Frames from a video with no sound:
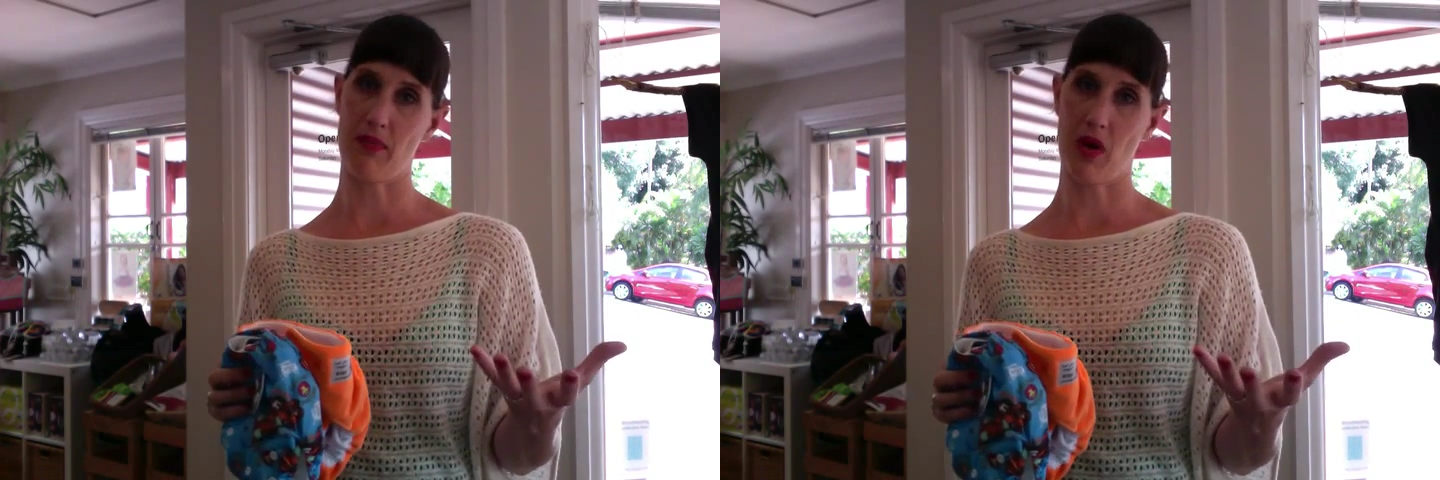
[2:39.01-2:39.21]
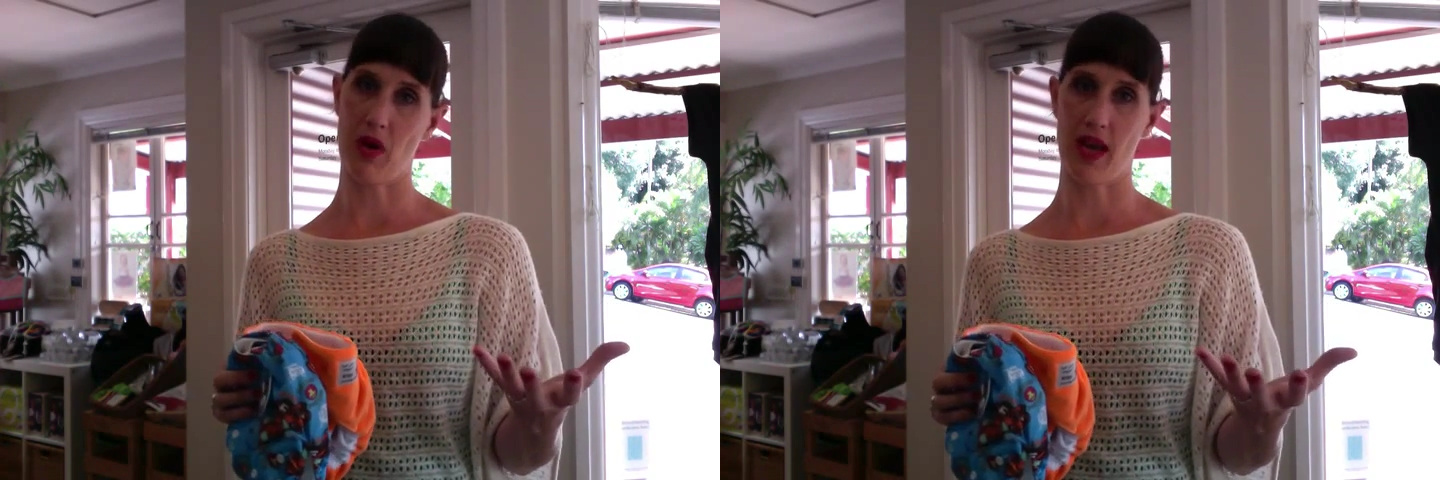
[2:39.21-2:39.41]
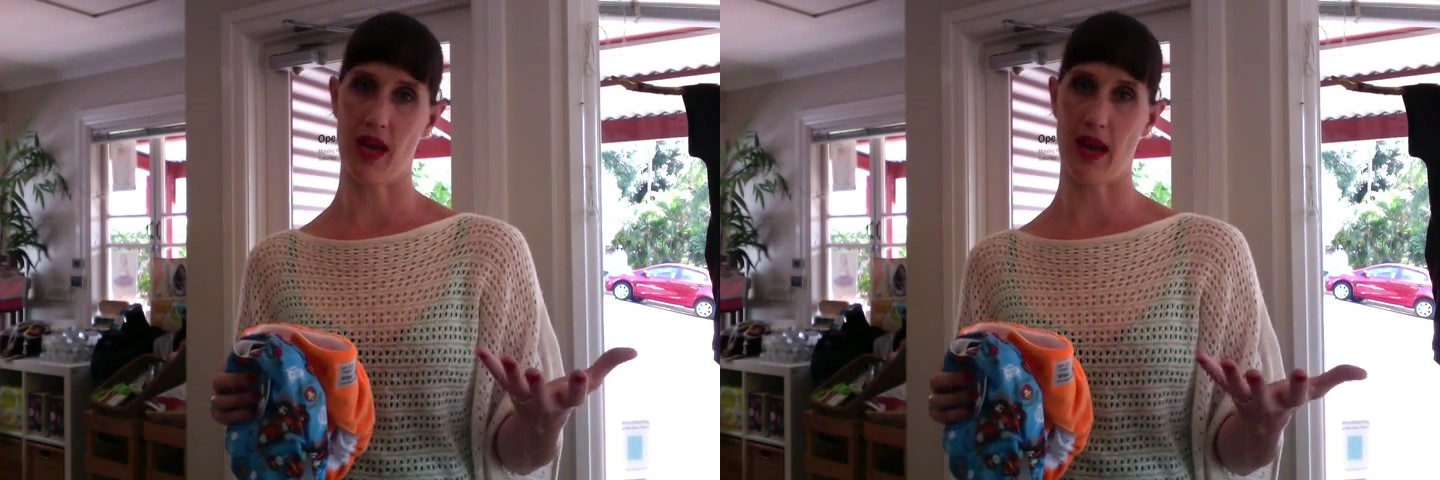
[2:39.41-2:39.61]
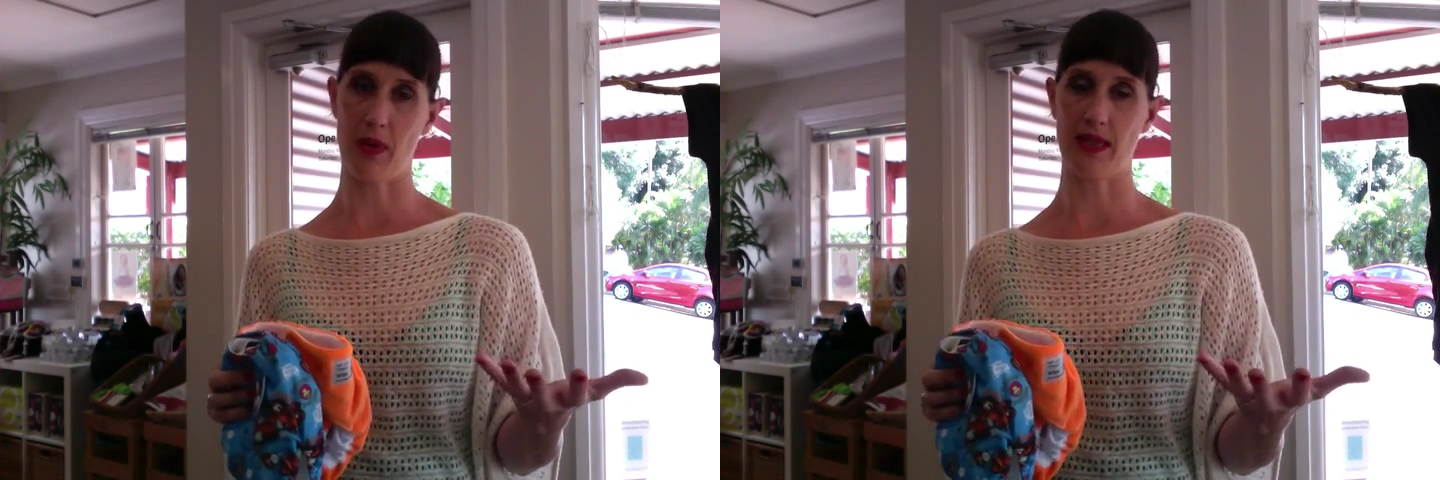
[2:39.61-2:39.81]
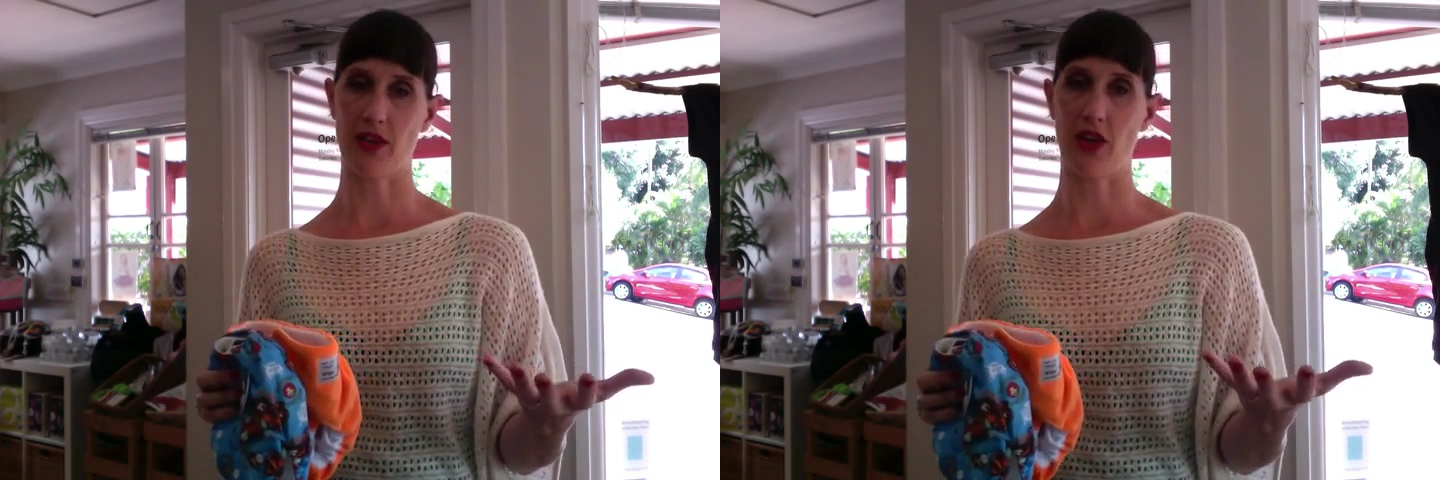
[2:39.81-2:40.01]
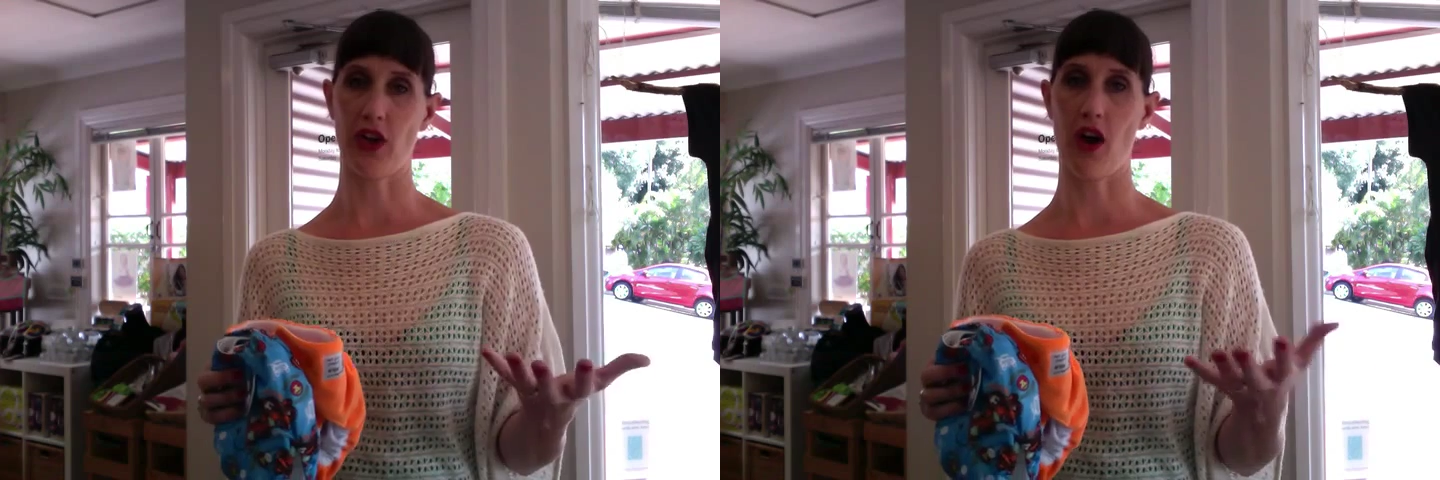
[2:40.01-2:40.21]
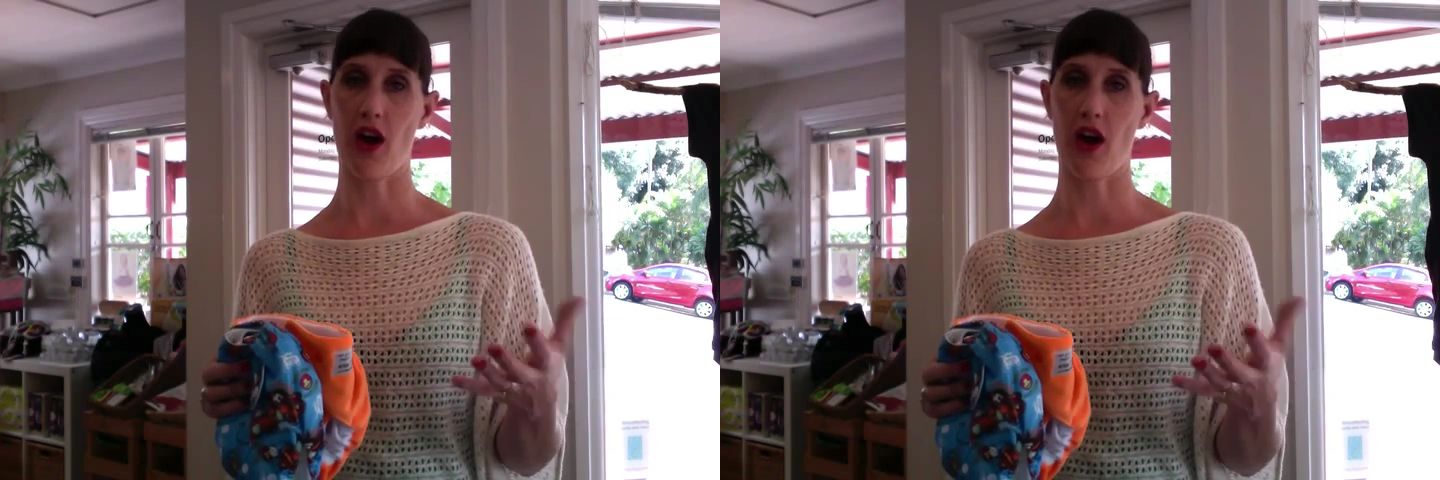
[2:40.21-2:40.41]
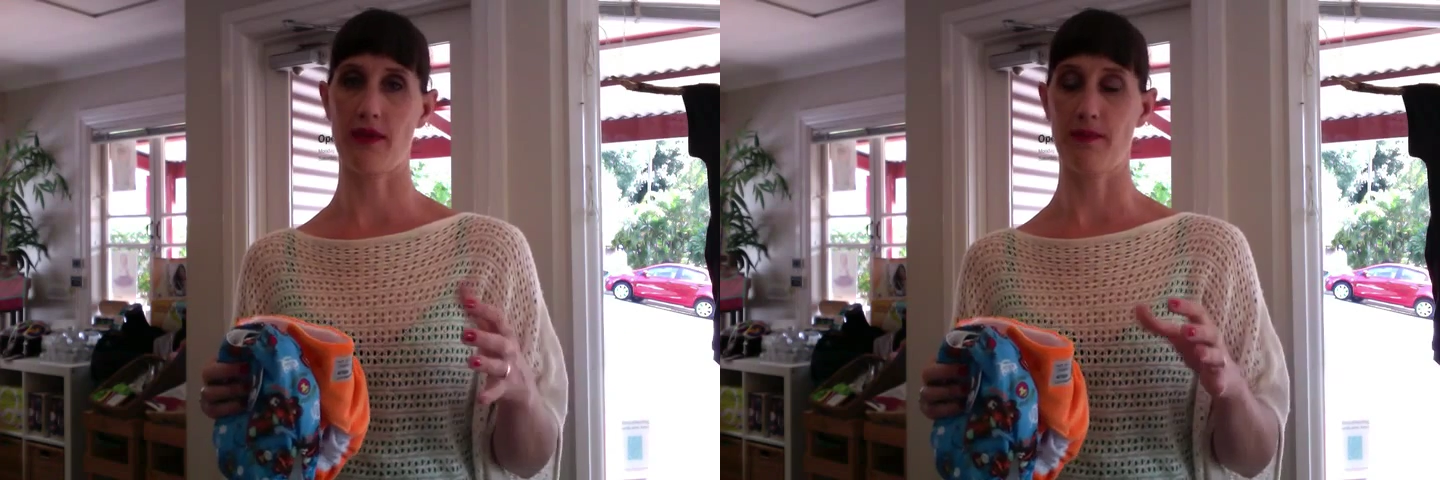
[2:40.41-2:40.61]
buying nappies
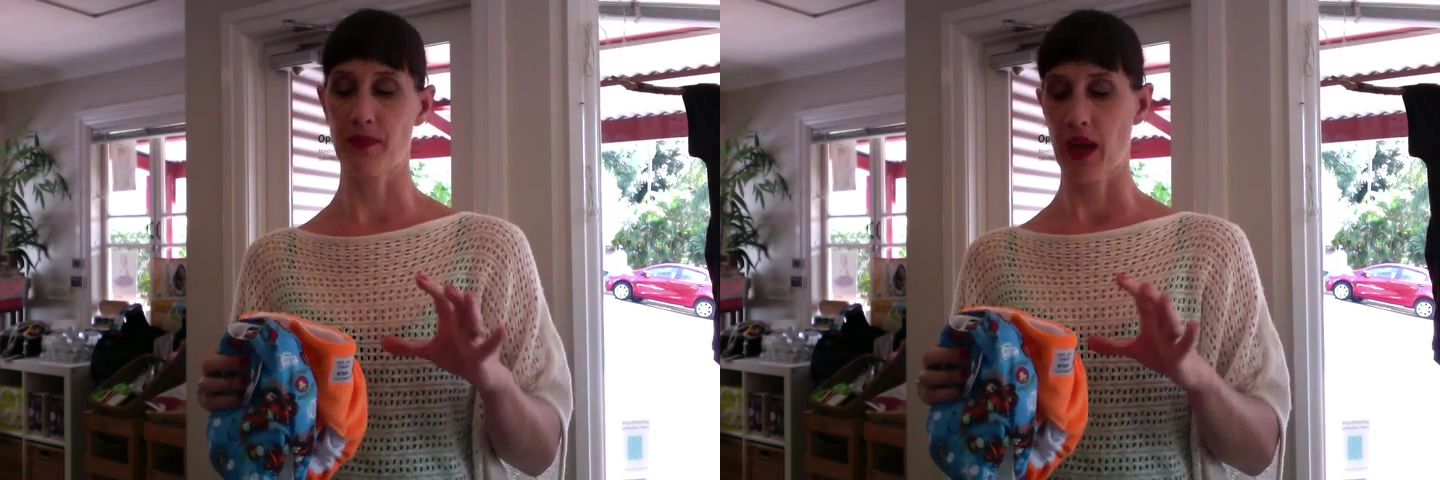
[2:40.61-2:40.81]
online.